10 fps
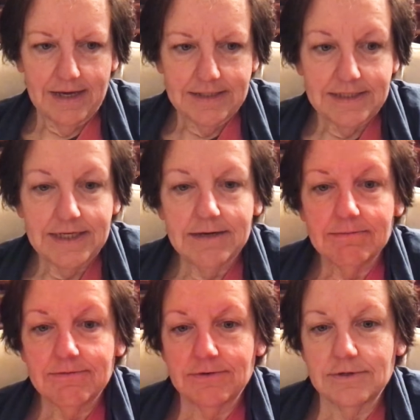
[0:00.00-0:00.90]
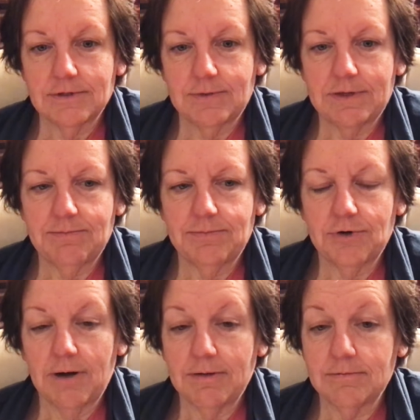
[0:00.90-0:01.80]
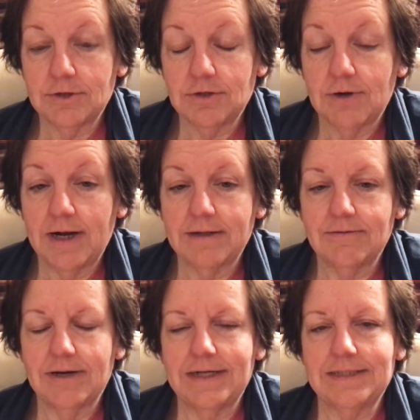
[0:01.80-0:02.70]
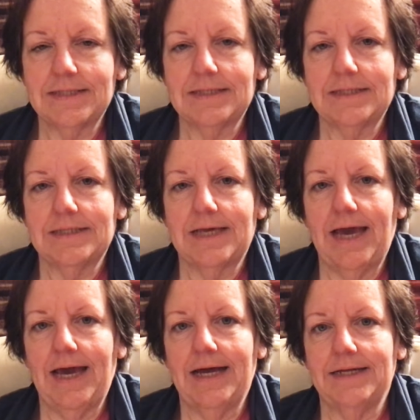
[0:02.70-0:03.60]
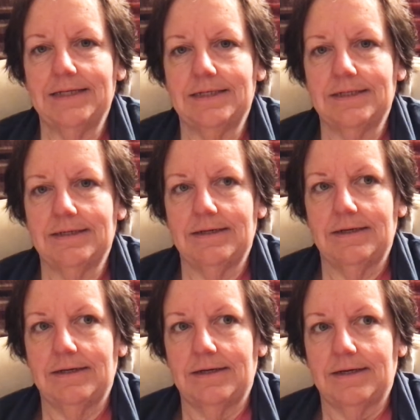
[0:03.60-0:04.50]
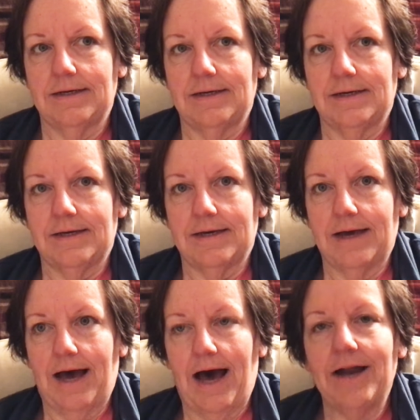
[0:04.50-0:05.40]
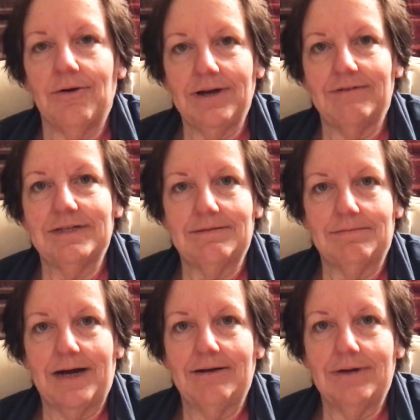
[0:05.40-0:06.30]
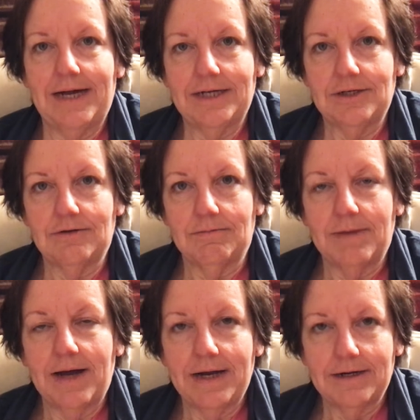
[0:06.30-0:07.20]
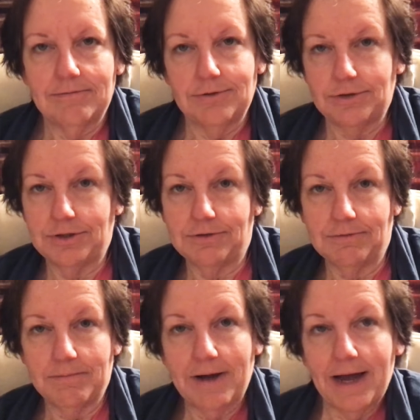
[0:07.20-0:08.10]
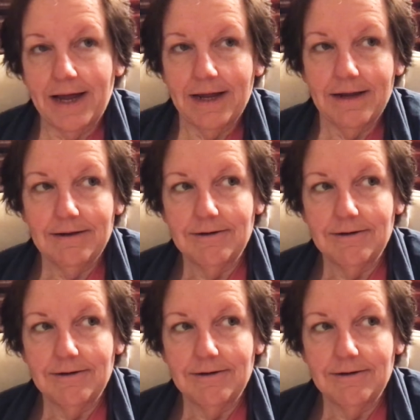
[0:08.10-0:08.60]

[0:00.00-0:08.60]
seek him first when a problem or trial arises, and I don't give in to my reaction or my compulsion or my